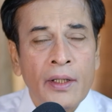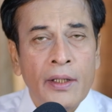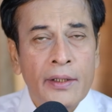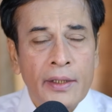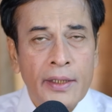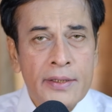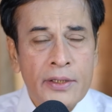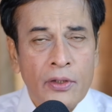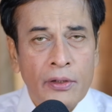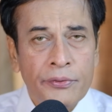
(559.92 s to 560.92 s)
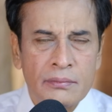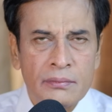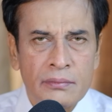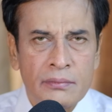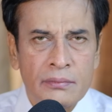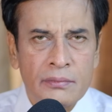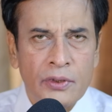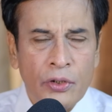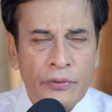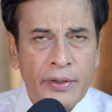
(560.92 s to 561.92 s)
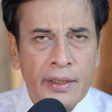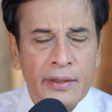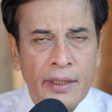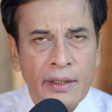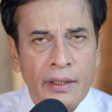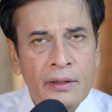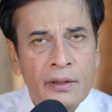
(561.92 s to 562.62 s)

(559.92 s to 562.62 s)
In cases of Ludwig angina,